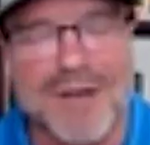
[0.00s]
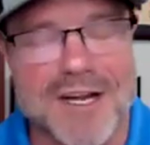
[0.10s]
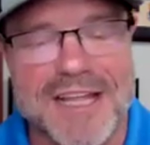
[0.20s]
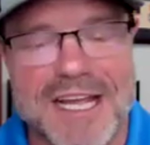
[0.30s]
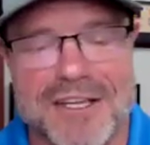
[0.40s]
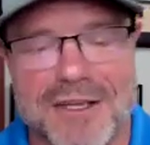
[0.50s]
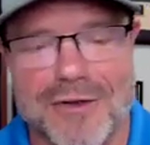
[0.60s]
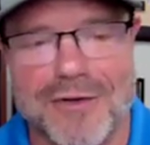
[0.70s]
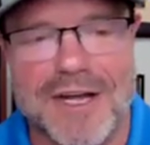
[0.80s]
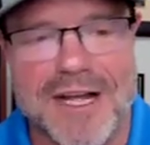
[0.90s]
want to thank
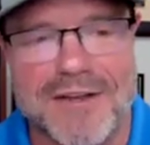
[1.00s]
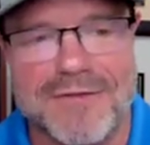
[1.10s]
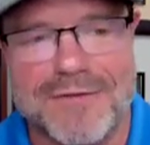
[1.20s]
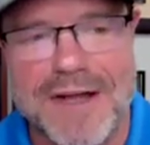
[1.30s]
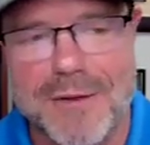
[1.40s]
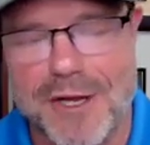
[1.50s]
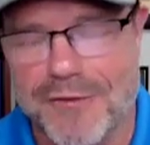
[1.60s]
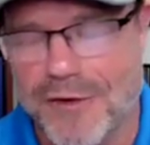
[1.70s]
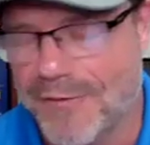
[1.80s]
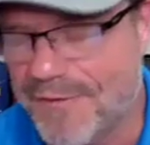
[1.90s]
you, Fabio,
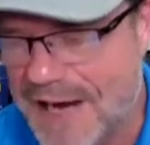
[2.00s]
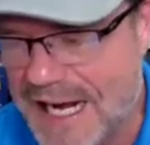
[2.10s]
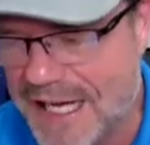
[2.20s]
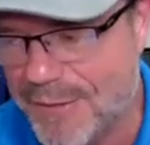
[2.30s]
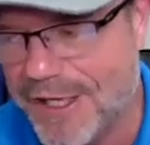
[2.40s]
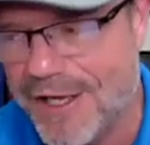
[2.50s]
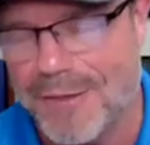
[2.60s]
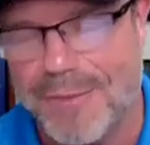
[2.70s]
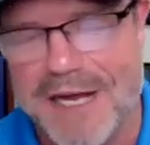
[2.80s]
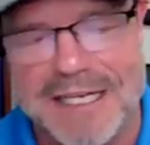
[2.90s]
for inviting me on
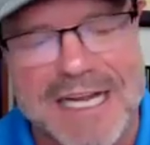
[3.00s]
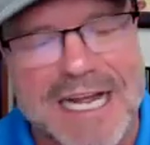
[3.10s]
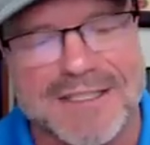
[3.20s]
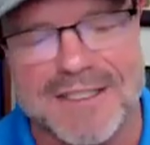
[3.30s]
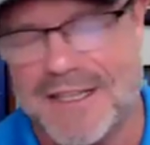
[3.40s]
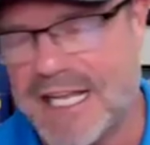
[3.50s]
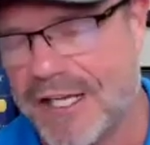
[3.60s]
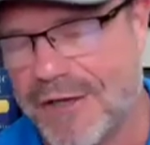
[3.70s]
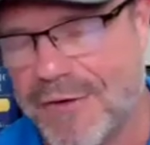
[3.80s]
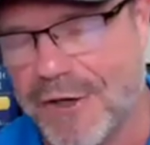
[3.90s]
the podcast, and
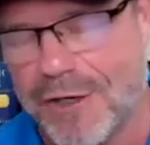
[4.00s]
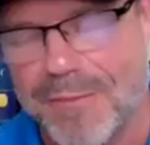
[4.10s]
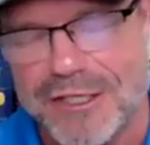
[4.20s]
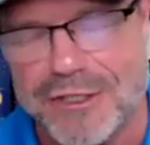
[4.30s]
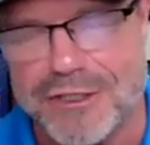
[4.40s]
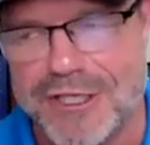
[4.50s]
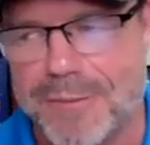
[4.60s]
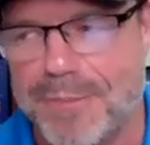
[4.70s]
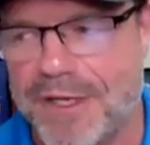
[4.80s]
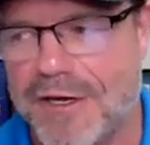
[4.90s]
thank you for your
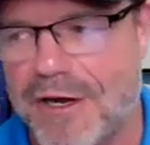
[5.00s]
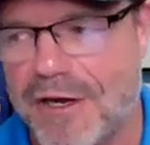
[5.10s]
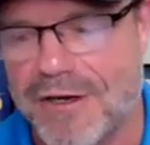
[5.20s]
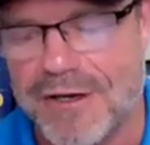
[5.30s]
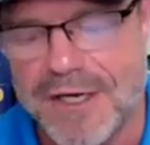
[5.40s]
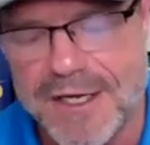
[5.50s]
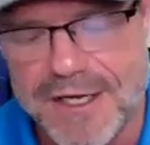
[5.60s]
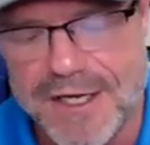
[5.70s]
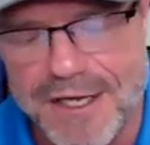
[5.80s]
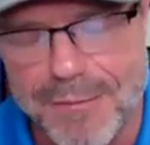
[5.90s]
mentorship in our
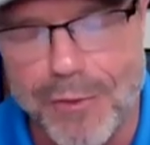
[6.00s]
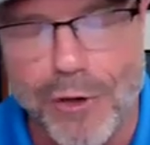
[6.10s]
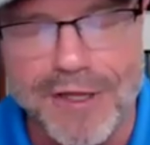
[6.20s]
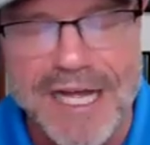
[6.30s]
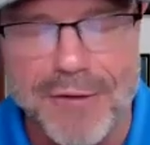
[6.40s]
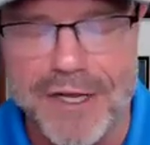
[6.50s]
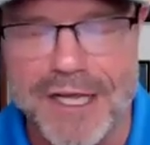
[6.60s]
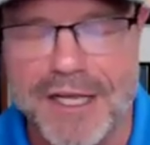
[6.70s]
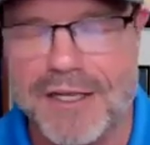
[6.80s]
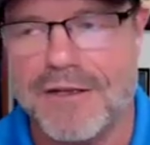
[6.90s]
board that
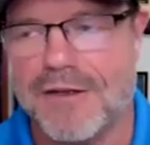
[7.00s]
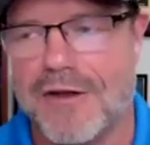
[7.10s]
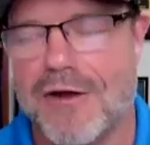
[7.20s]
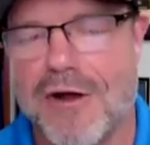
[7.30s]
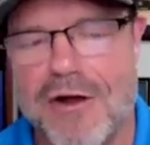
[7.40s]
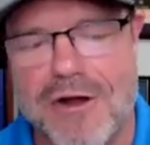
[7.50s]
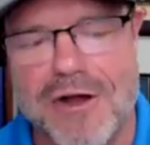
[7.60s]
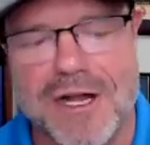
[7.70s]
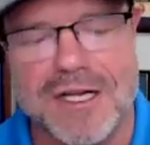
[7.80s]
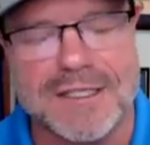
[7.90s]
we are
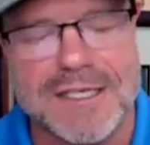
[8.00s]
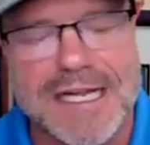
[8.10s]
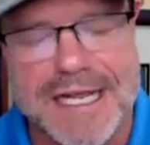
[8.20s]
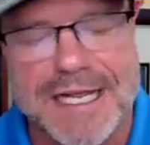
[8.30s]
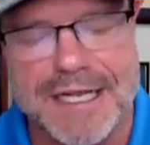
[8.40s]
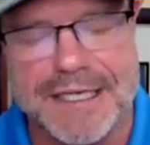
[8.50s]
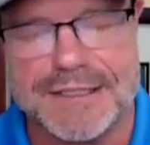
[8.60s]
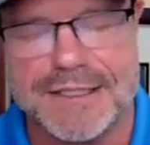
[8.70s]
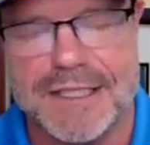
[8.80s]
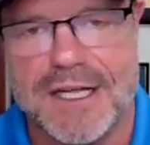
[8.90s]
on.
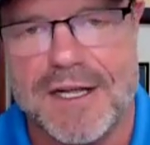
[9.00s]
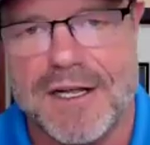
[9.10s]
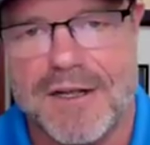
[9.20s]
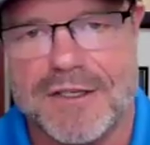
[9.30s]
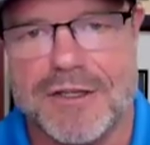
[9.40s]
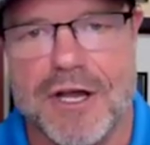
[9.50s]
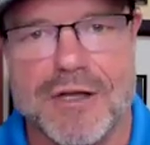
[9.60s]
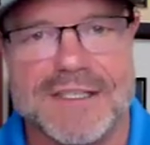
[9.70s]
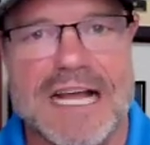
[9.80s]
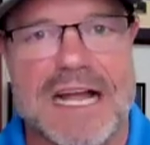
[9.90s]
And to
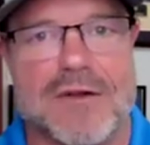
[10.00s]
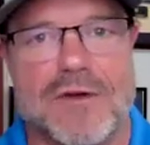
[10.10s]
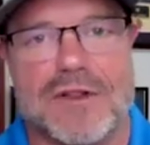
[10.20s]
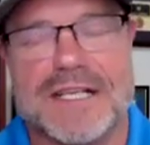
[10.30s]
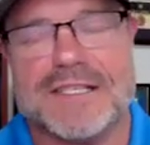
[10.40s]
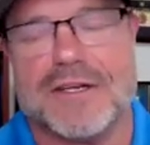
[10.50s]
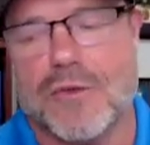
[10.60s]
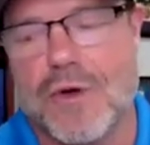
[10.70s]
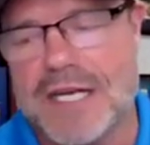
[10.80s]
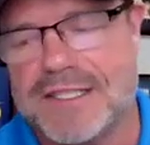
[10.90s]
those that listen or
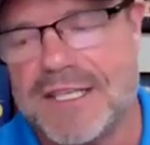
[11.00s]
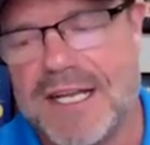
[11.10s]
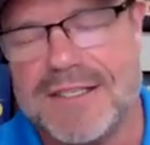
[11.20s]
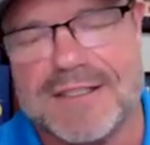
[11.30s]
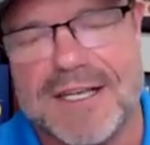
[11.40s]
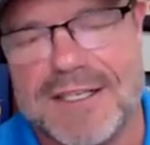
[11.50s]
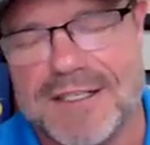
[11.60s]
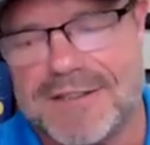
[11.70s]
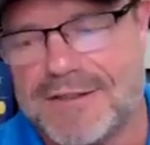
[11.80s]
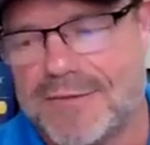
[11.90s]
watch this, I
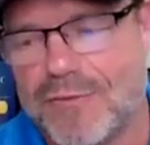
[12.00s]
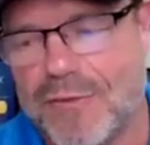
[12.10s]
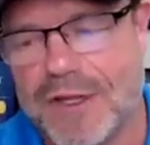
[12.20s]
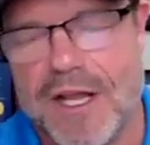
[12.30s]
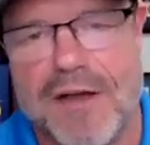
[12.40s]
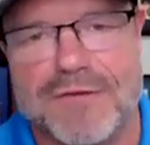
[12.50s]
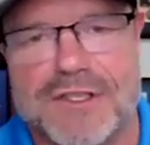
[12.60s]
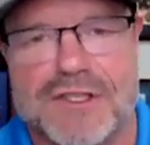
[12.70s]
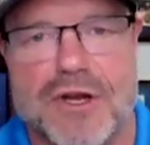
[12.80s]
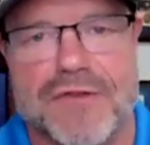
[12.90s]
just would love
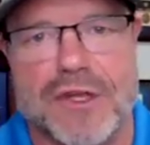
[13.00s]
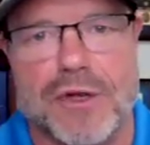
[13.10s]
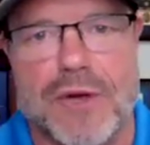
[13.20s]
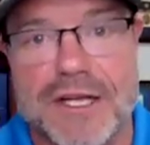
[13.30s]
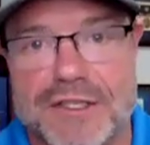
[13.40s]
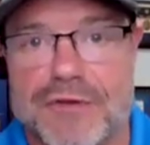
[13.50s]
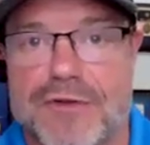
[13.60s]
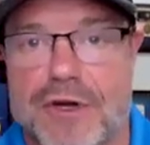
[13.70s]
to serve you. I do